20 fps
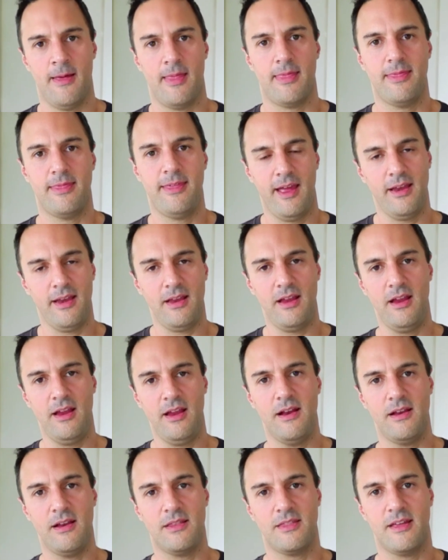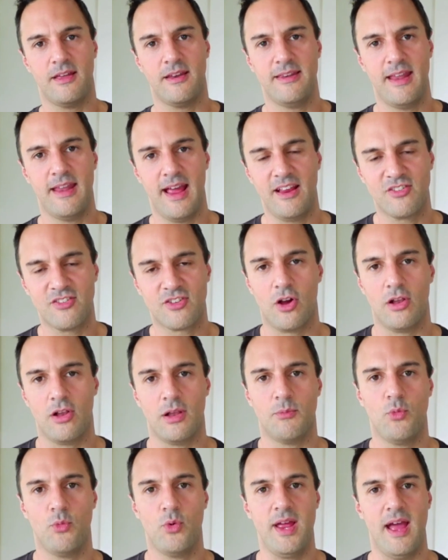Then in the next
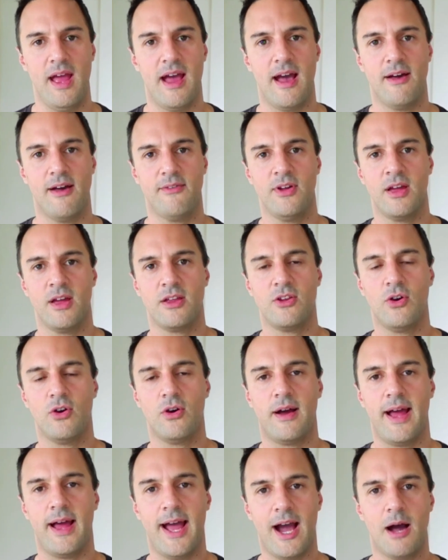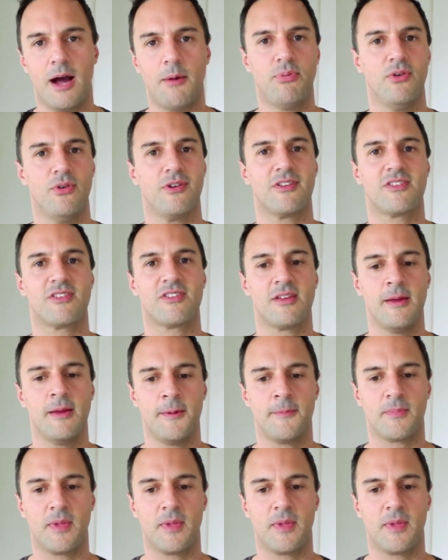column, we have your outputs.